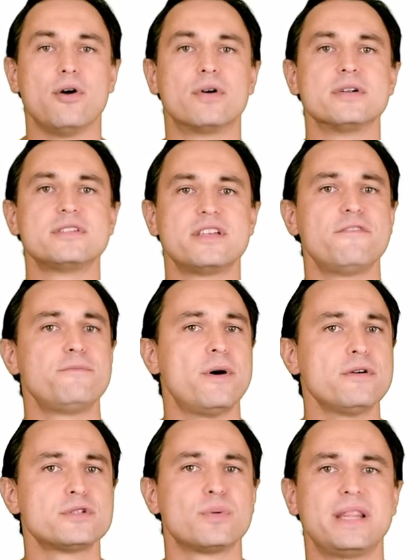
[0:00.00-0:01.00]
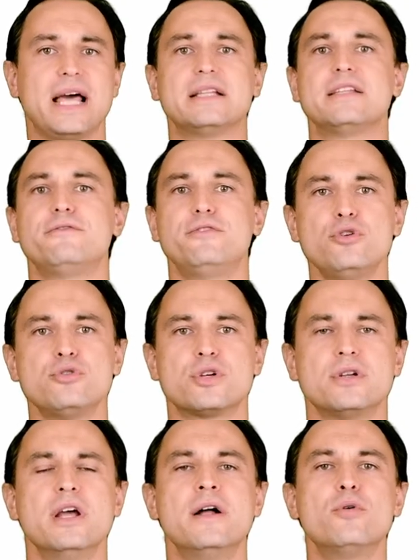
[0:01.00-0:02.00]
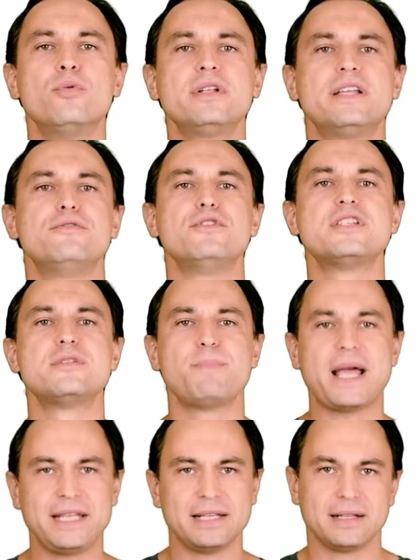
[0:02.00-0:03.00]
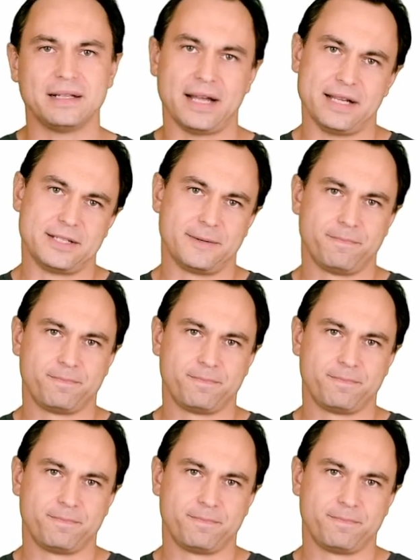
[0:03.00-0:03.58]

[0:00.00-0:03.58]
or a softbox without diffusion will give you specular light.